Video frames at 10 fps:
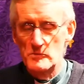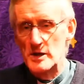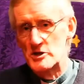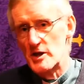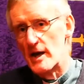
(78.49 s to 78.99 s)

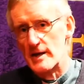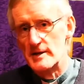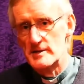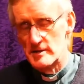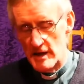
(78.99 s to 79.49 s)
which
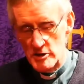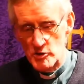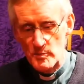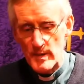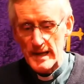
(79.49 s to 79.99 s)
days they
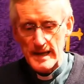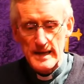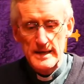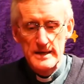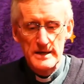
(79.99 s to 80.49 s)
should
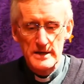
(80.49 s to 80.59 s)
be,